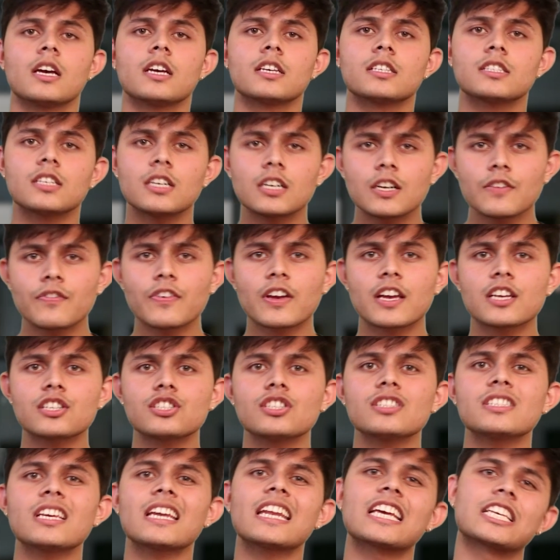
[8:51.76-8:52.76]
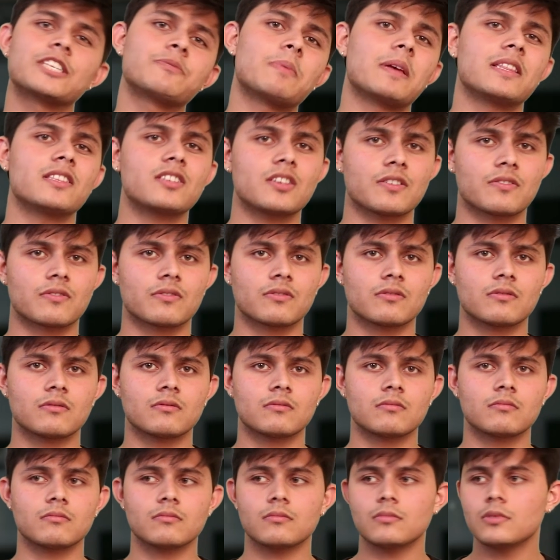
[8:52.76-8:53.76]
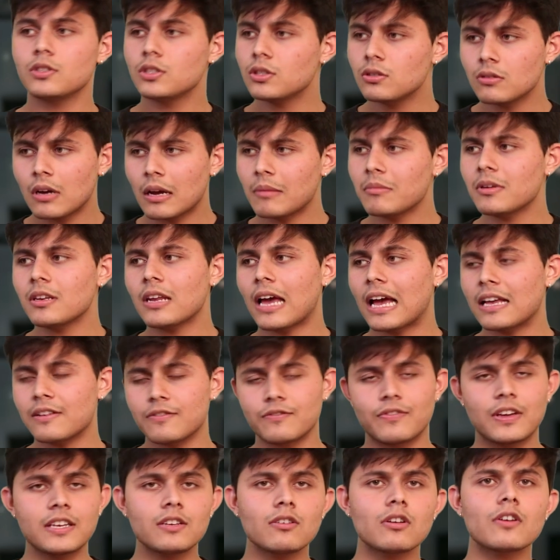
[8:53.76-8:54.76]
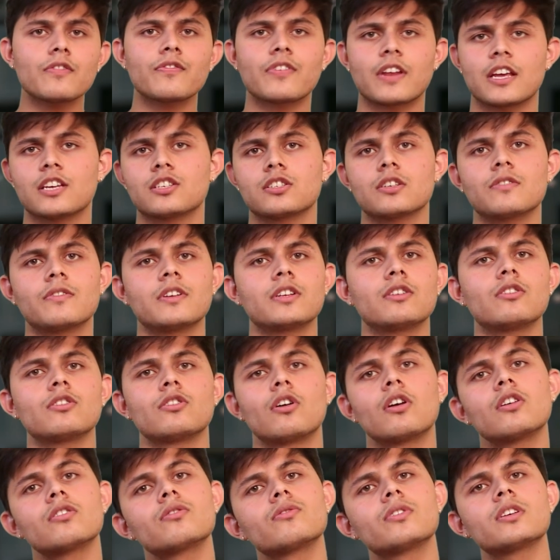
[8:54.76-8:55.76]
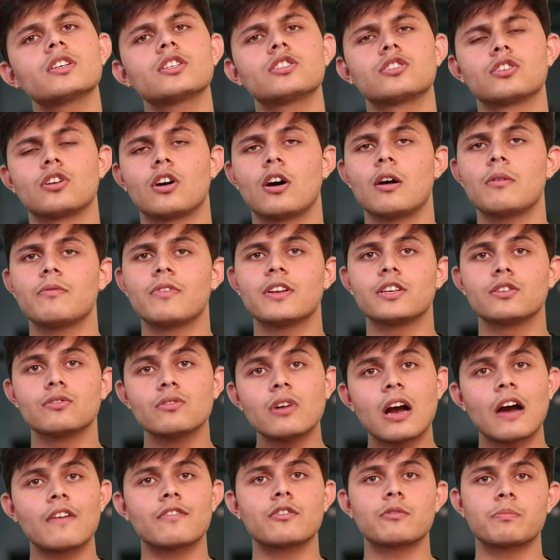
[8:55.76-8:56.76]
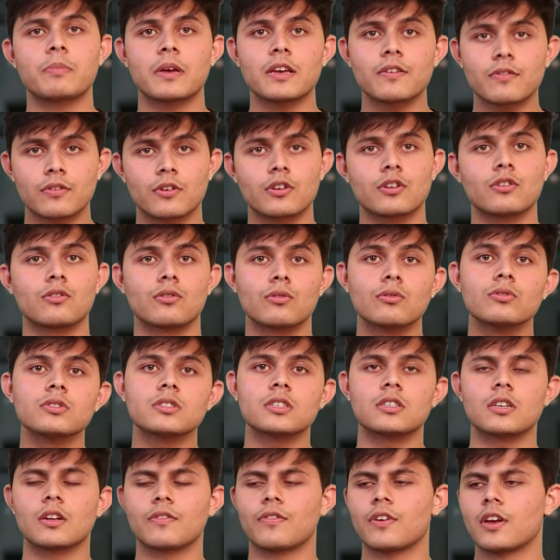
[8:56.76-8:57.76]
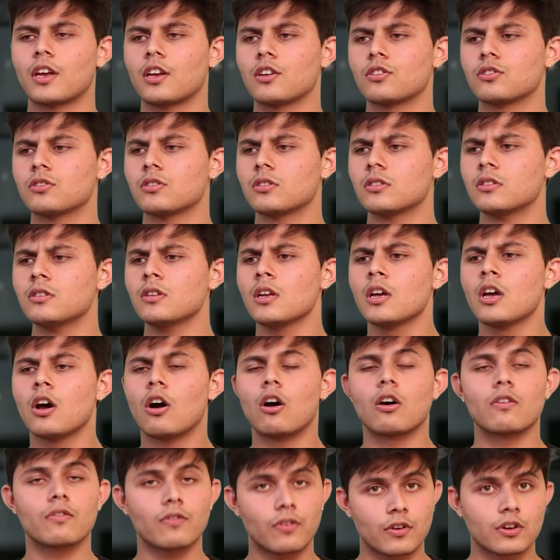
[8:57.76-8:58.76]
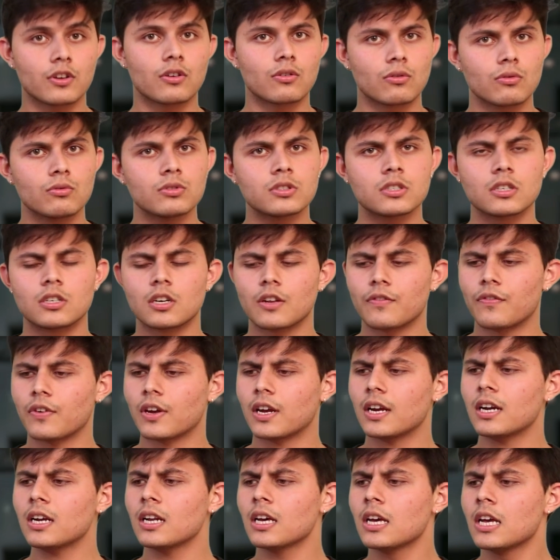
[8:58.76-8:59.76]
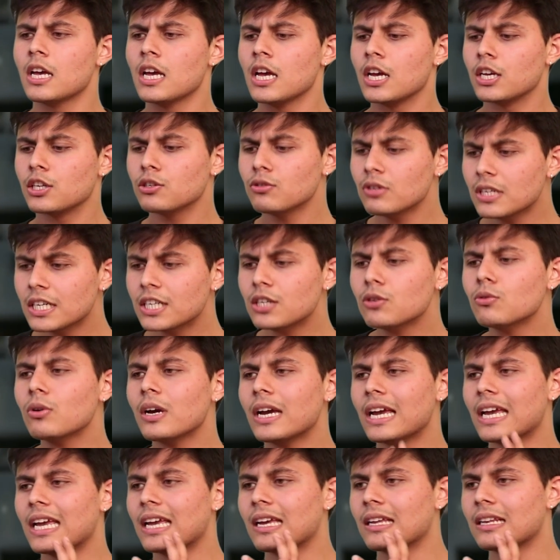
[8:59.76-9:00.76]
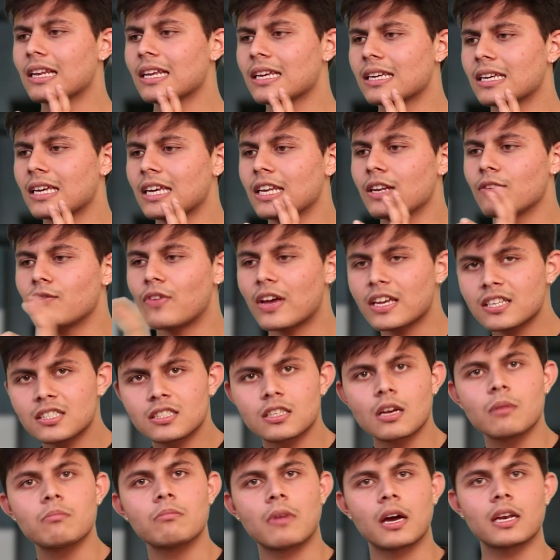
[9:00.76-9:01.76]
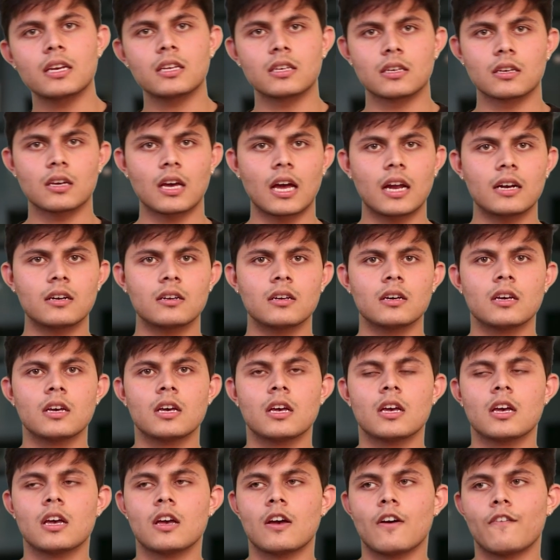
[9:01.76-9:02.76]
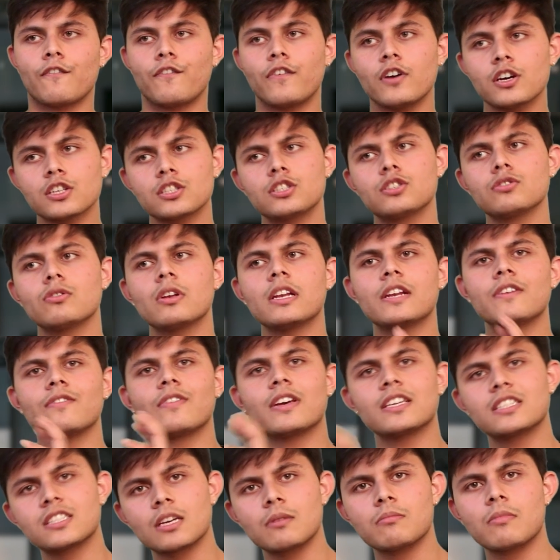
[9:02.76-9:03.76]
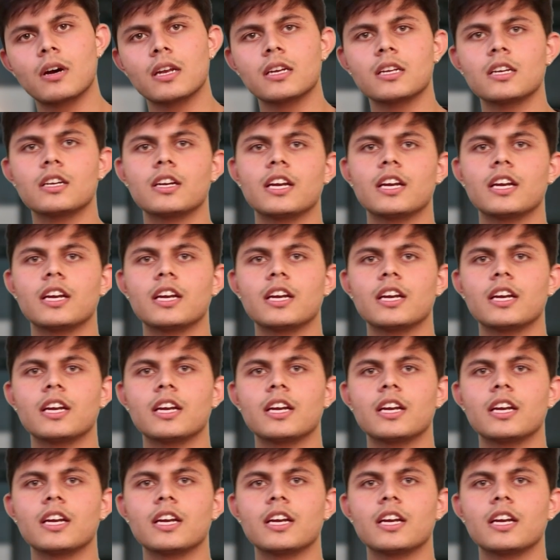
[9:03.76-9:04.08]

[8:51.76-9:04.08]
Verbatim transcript: certifications are expensive. When you're a fresher, when you're not doing a job, when you have to pay for your own certification or for your own certificate, you need to invest some money. And first you'll invest some money in